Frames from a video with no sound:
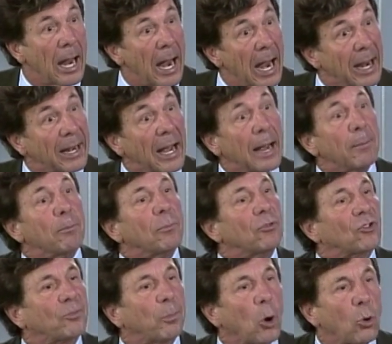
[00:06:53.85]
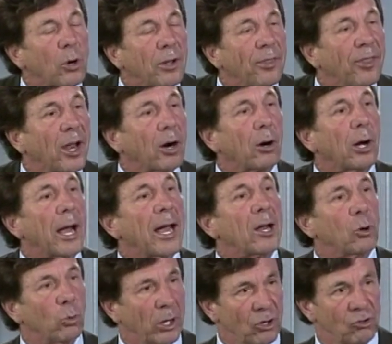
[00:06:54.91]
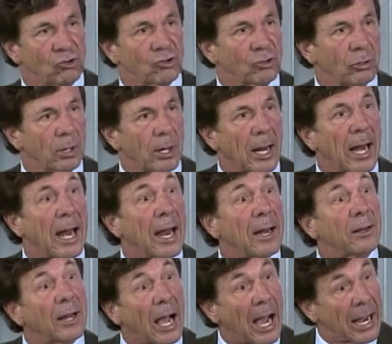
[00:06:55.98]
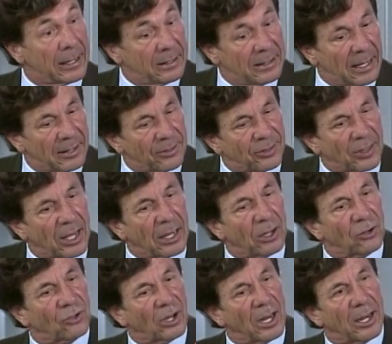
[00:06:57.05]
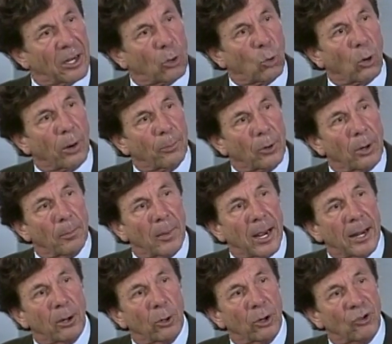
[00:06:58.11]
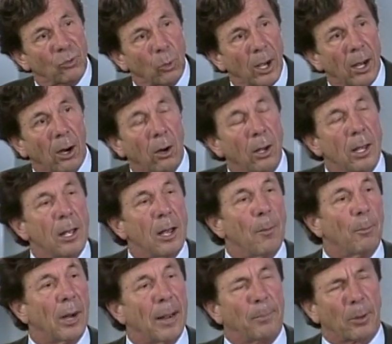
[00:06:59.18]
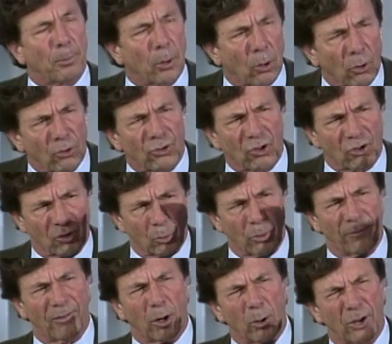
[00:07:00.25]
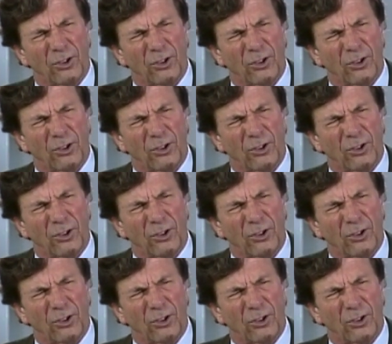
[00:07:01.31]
And I spoke their language. And I did things in a corporate manner as well. My proposals were very